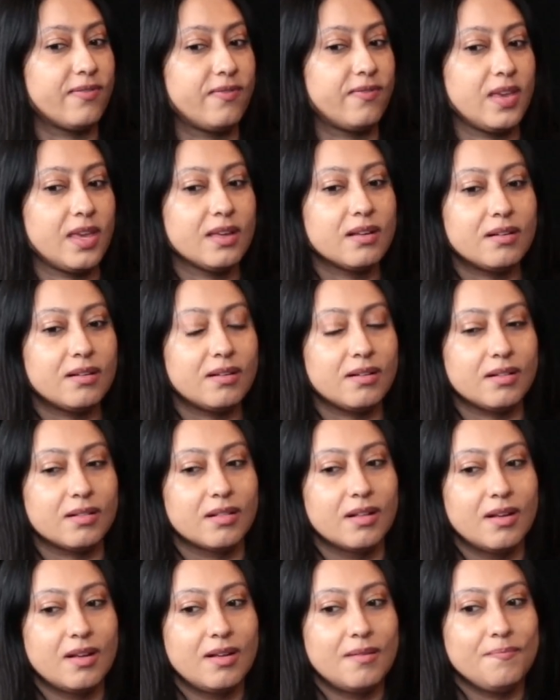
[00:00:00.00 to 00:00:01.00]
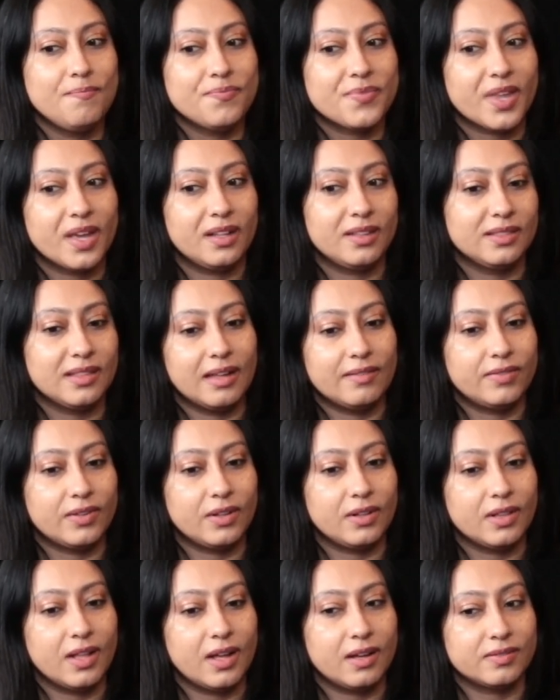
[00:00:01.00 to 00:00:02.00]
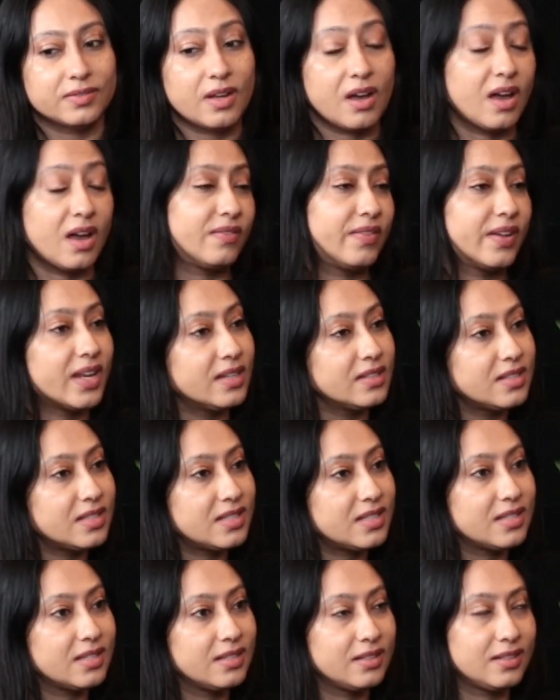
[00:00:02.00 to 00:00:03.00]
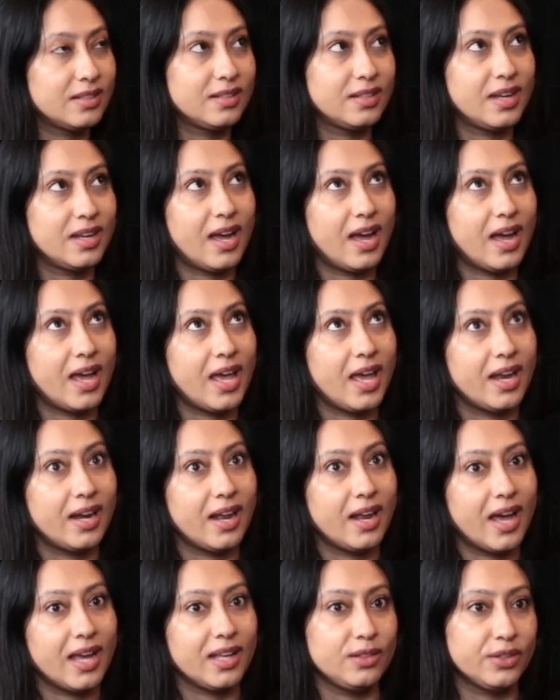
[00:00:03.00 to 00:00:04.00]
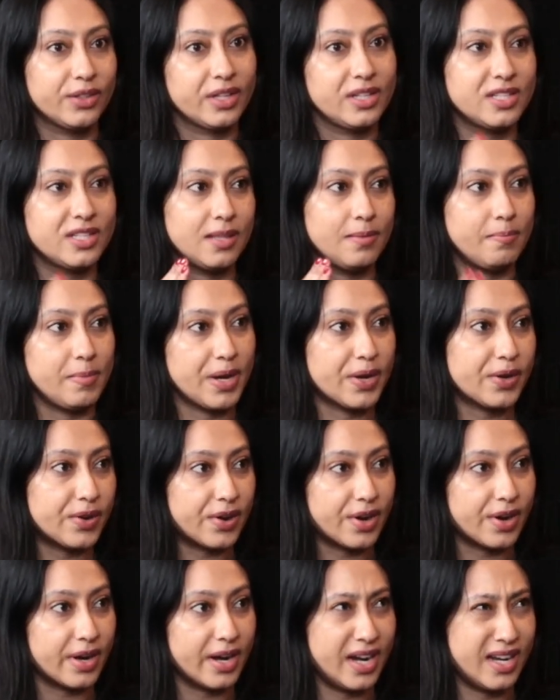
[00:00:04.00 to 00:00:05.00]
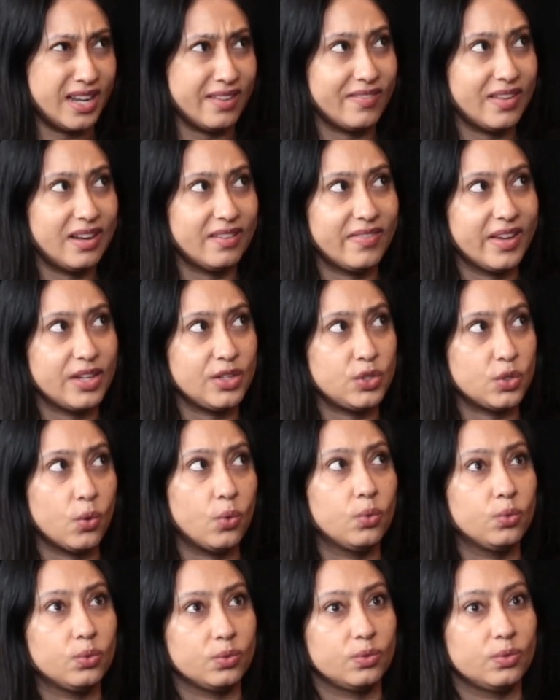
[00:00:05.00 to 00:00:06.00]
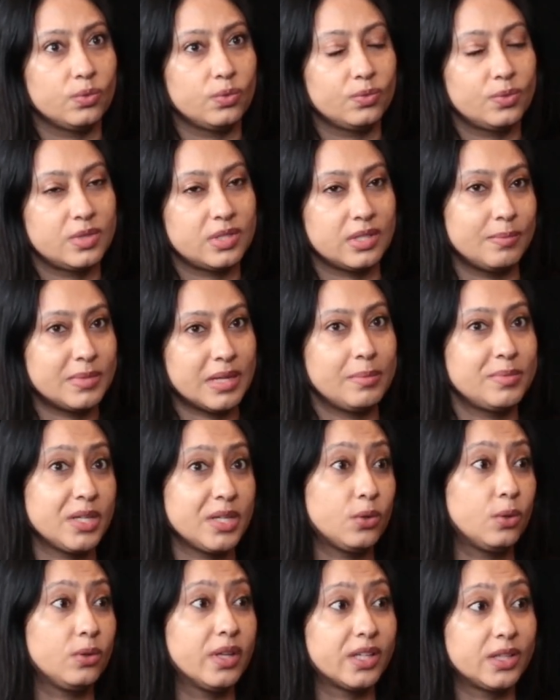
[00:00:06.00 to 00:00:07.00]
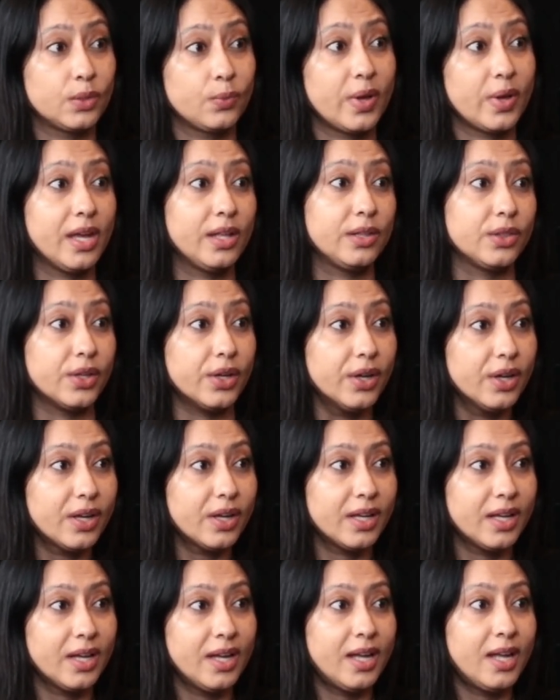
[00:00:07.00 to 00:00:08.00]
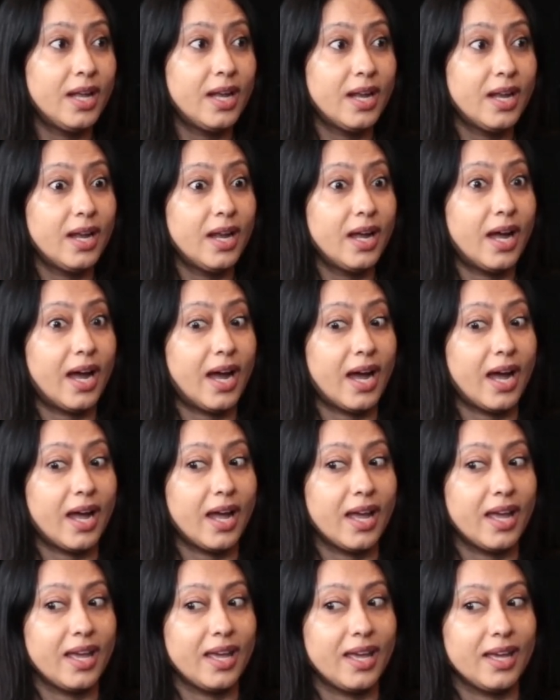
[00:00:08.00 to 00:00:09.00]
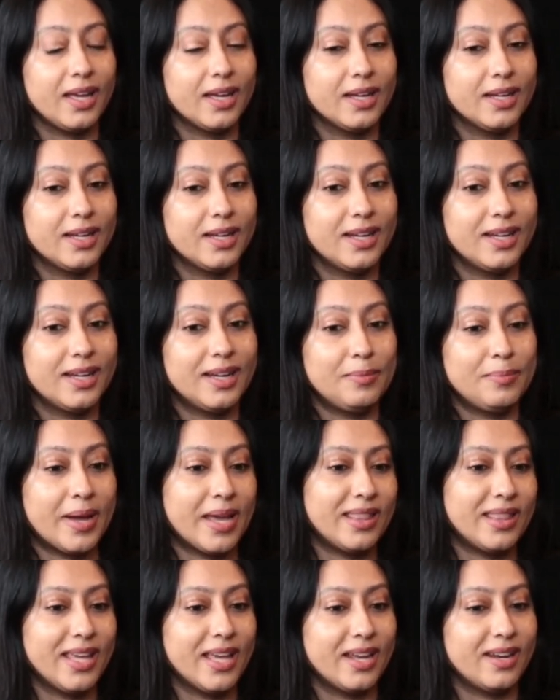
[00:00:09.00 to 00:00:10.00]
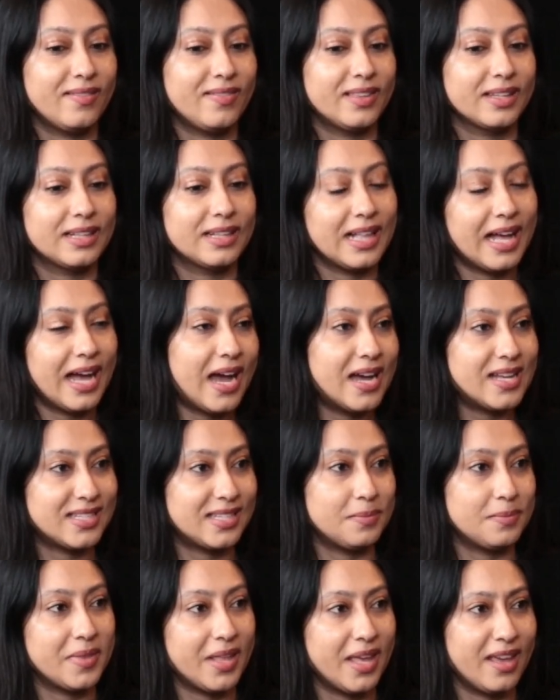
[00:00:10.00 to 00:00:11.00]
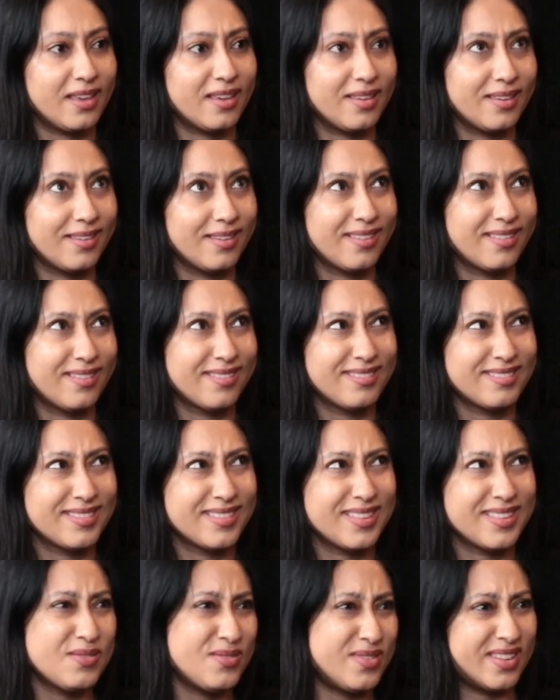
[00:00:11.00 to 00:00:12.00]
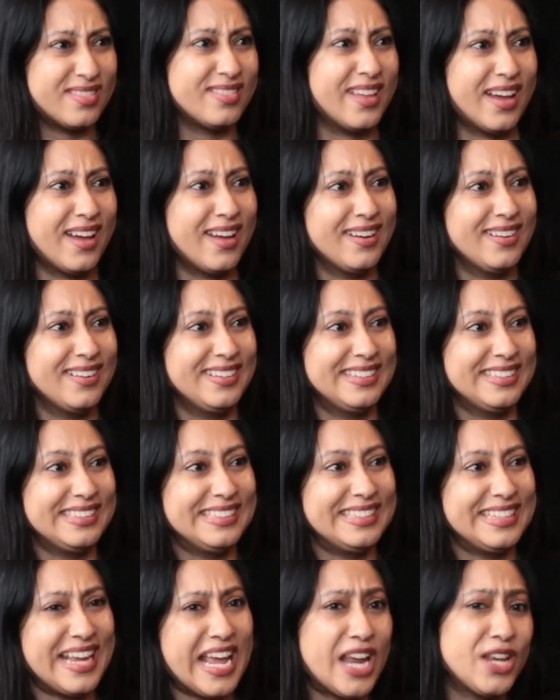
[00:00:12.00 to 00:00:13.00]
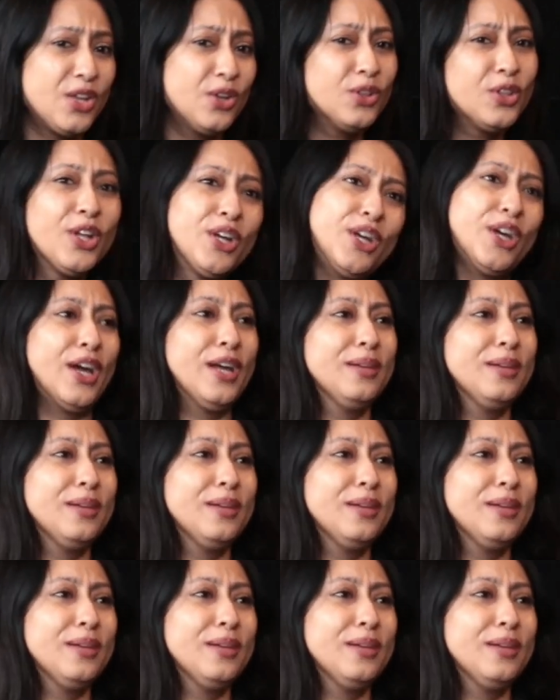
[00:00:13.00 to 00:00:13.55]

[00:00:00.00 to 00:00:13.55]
feel a level of confidence, and I look into the mirror, and even if sometimes I don't like the way I look, by the end of the class, I'm like, you did that. And you look good.